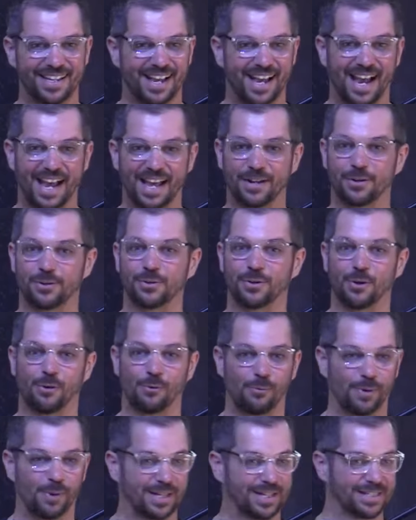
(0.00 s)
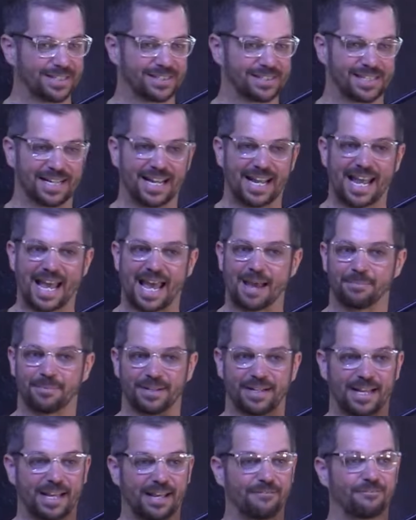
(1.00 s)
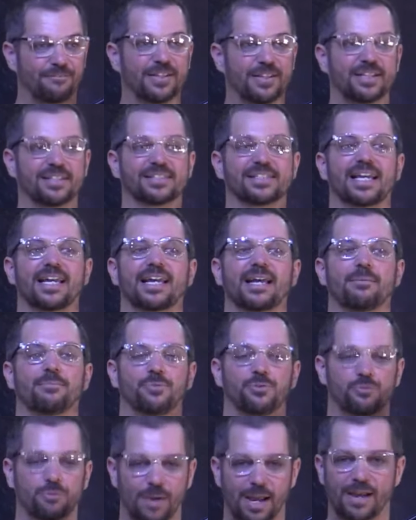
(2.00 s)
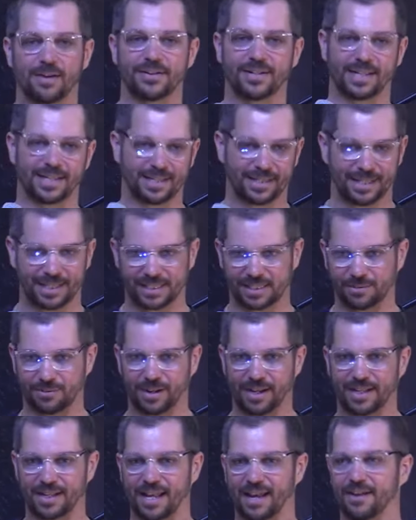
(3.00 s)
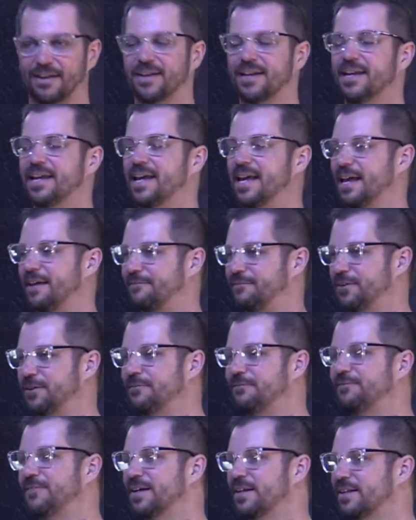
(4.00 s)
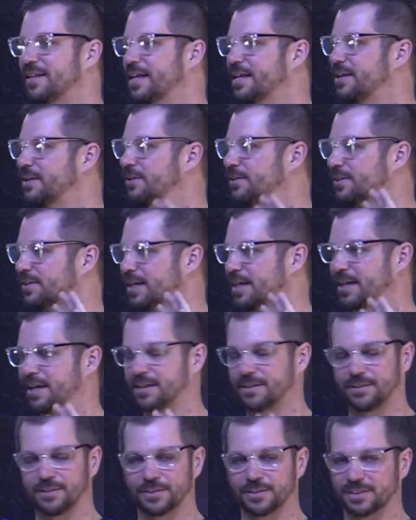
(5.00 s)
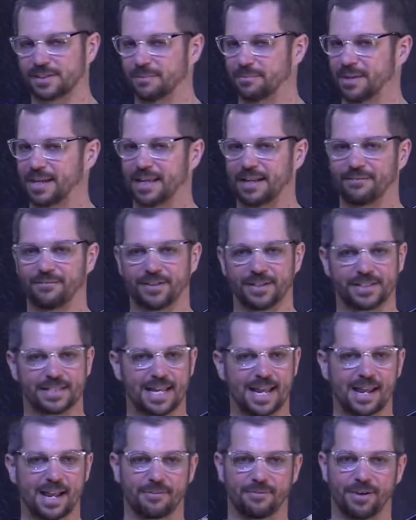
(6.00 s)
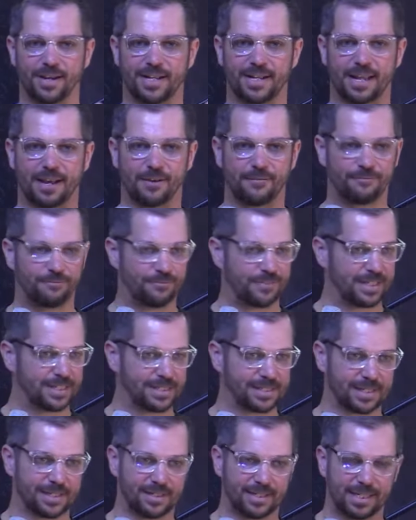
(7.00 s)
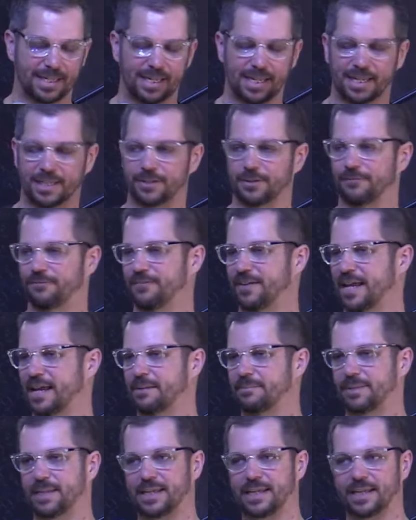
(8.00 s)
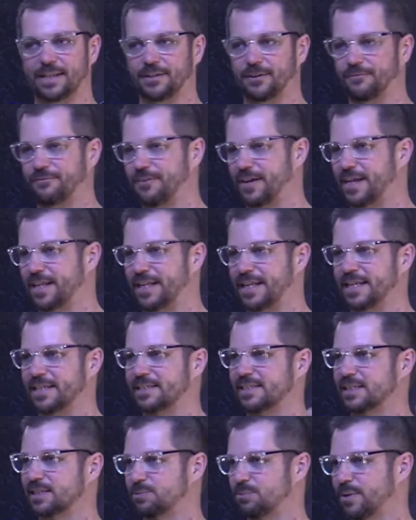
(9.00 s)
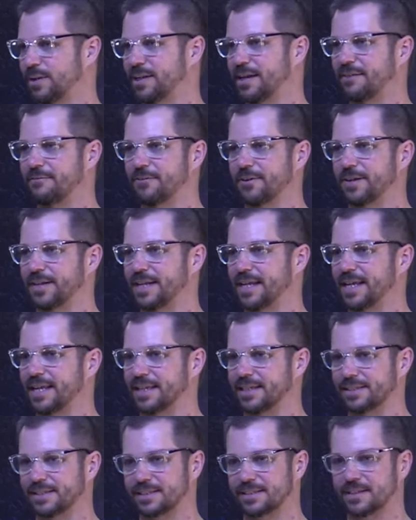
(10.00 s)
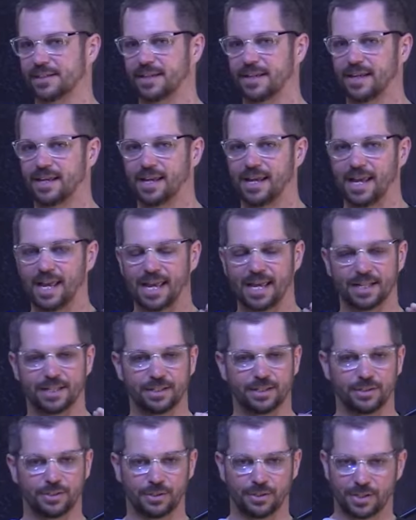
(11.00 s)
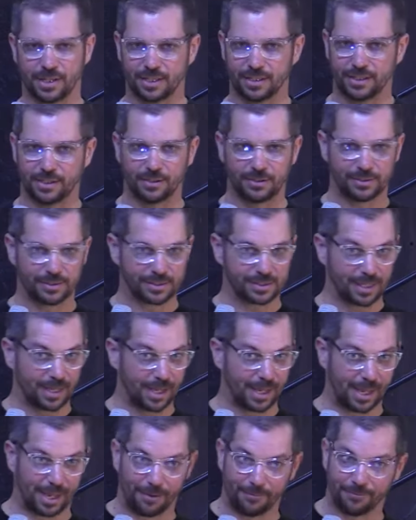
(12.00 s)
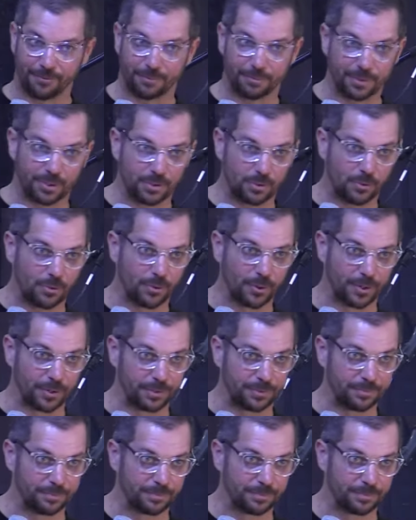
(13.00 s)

I don't know when it's going to happen. It feels like I'm drowning in this right now. If you felt like you're under some kind of attack right now, physically, in your family, in your finances, whatever it is, and you could use help from the Lord,